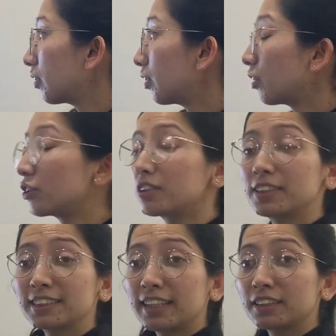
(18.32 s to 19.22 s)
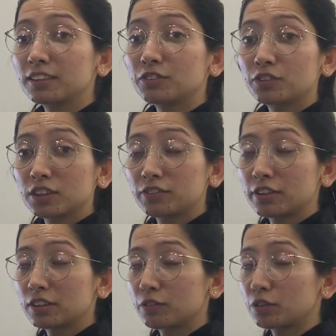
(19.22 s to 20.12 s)
Logical design is the first
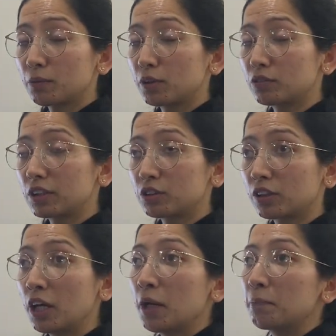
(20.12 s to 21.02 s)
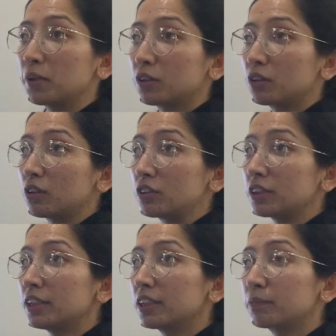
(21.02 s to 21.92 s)
phase of top-down network
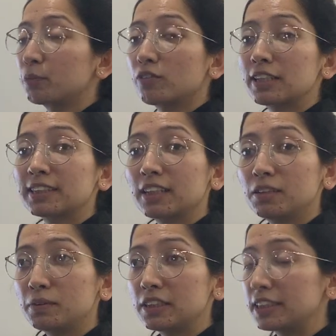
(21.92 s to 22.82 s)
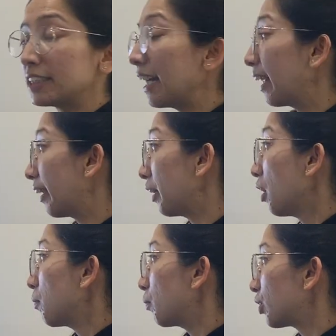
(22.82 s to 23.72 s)
methodology. It provides scalability and
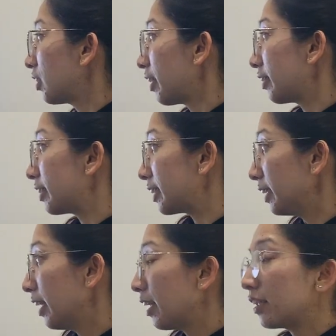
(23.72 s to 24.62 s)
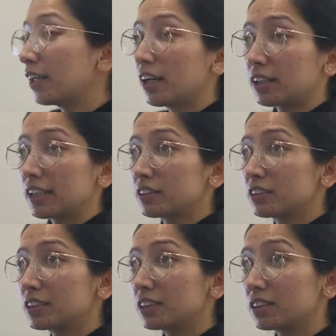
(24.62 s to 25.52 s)
modularity. The
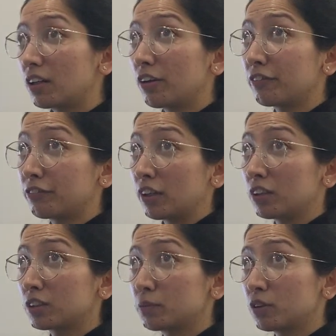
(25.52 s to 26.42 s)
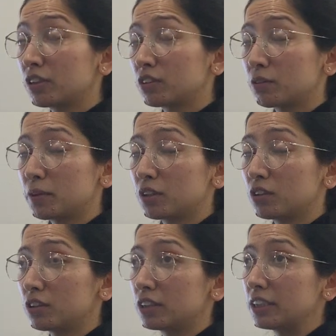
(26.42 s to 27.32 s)
characteristics of top-down network
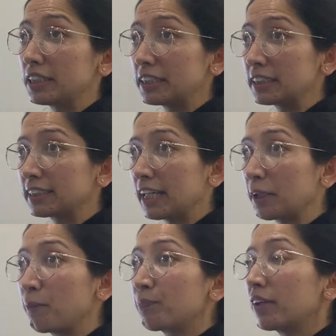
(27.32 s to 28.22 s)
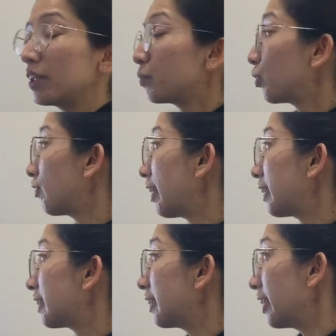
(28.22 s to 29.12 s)
methodology is that it
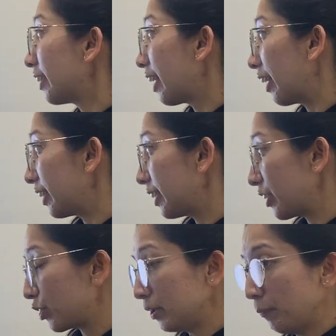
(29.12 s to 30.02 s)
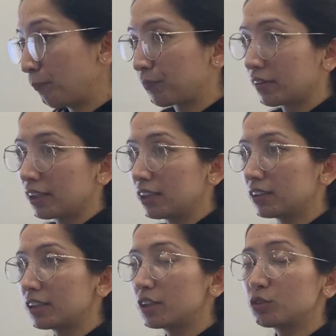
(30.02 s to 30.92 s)
provides layered architecture.
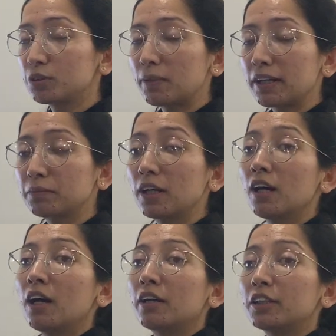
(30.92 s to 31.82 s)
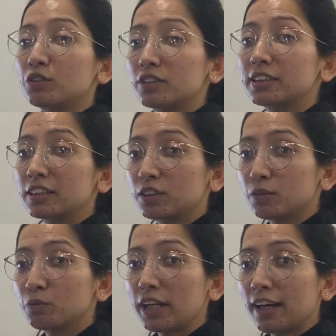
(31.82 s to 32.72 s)
In the Utipine network
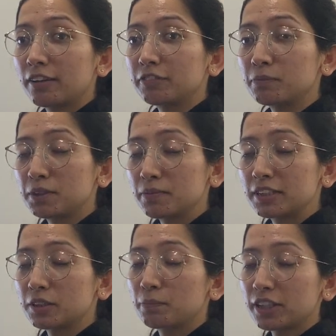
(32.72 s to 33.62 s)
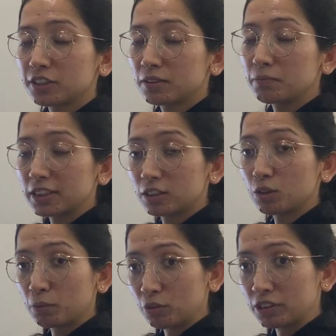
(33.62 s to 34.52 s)
system, we have implemented partial mesh
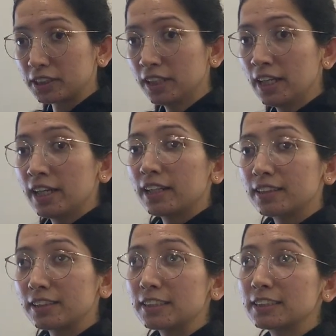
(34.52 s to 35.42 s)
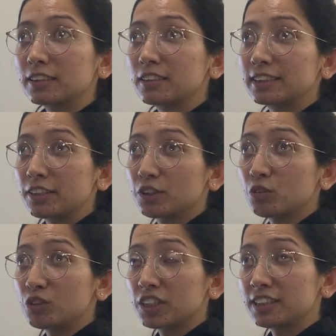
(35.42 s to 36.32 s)
topology. In this, the center,
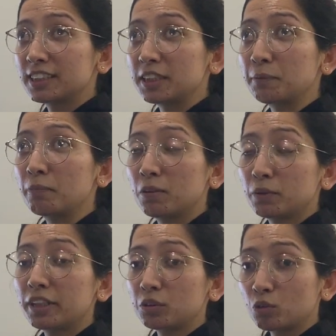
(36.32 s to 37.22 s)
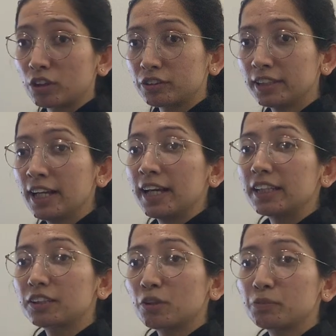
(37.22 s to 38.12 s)
which is the Melbourne headquarters,
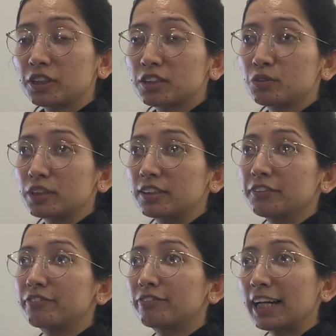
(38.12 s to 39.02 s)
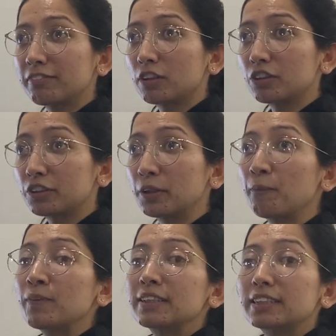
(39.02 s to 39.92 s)
it communicates with the 5 other
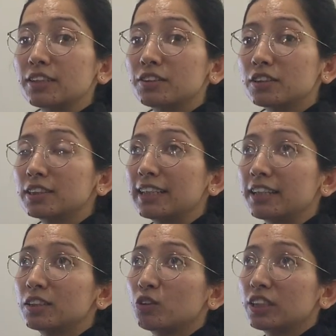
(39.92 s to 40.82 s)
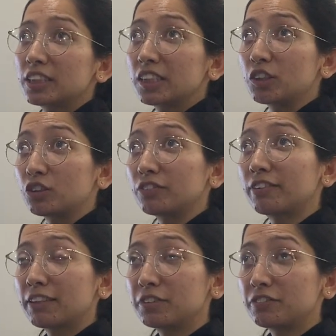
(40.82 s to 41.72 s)
centers that is located into the
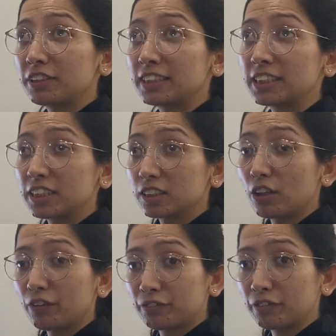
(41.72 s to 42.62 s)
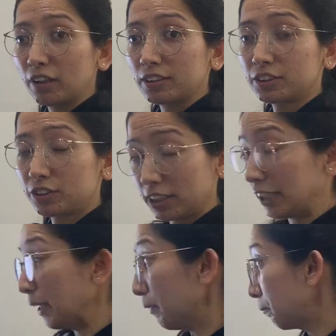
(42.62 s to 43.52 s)
5 different cities of
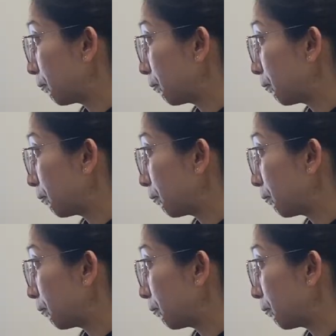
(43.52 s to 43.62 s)
Australia.